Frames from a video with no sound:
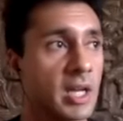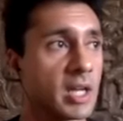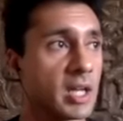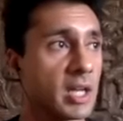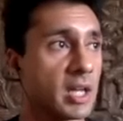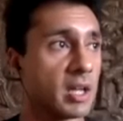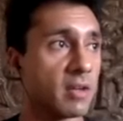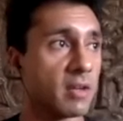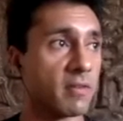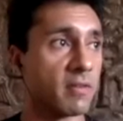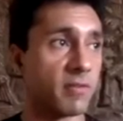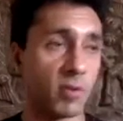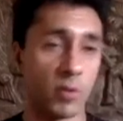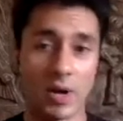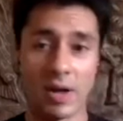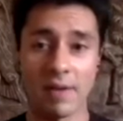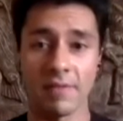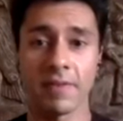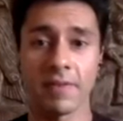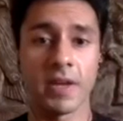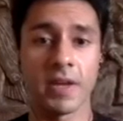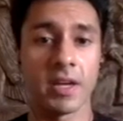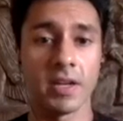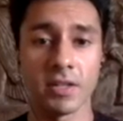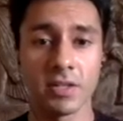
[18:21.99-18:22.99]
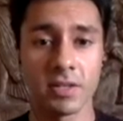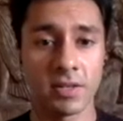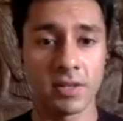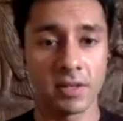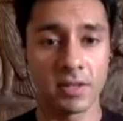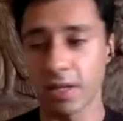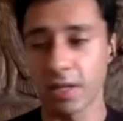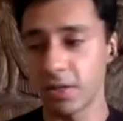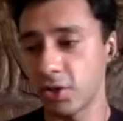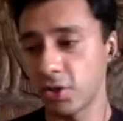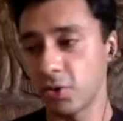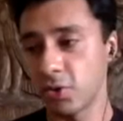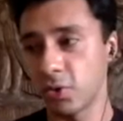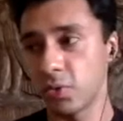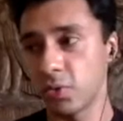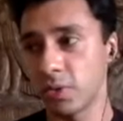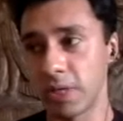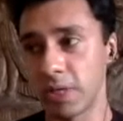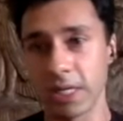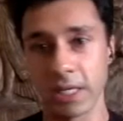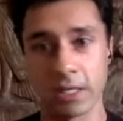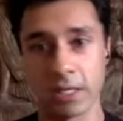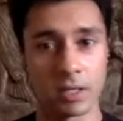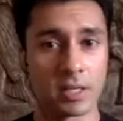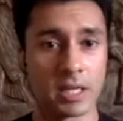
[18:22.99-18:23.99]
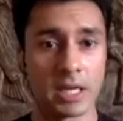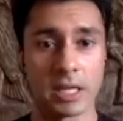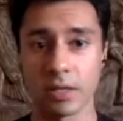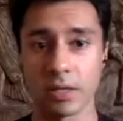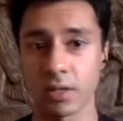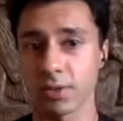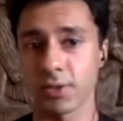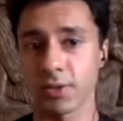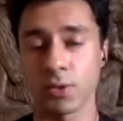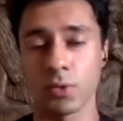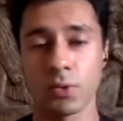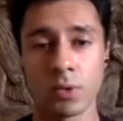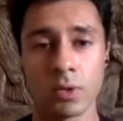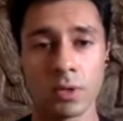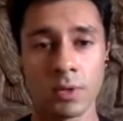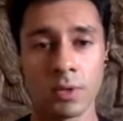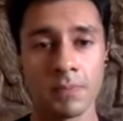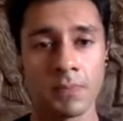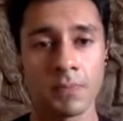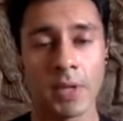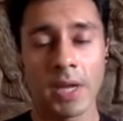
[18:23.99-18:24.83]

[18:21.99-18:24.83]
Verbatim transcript: if you have kids that you need to take to school,